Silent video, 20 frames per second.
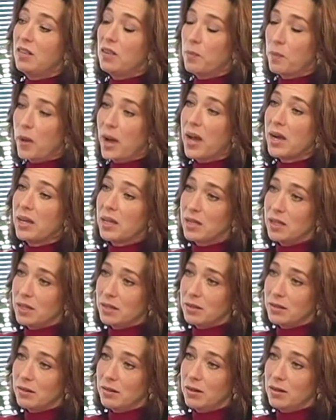the
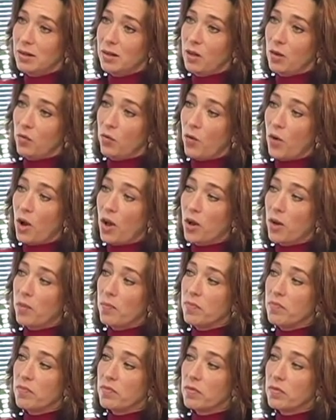buy-in
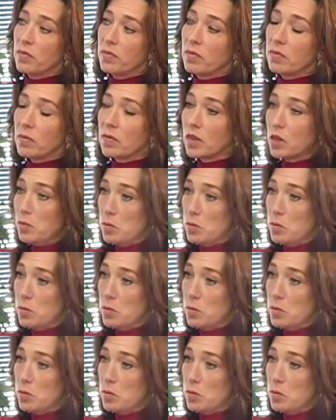from the